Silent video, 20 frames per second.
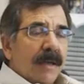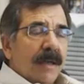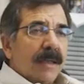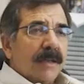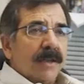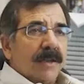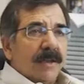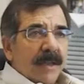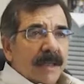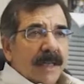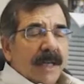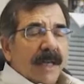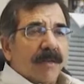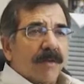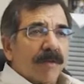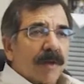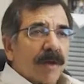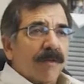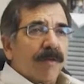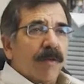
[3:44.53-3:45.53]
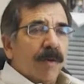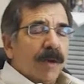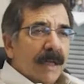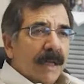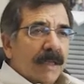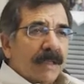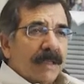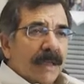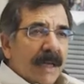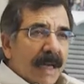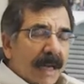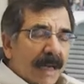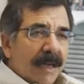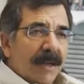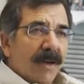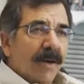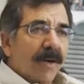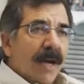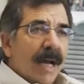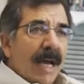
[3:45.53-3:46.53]
It's going to take 3 or 4 days to get
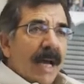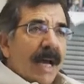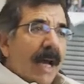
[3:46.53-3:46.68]
here,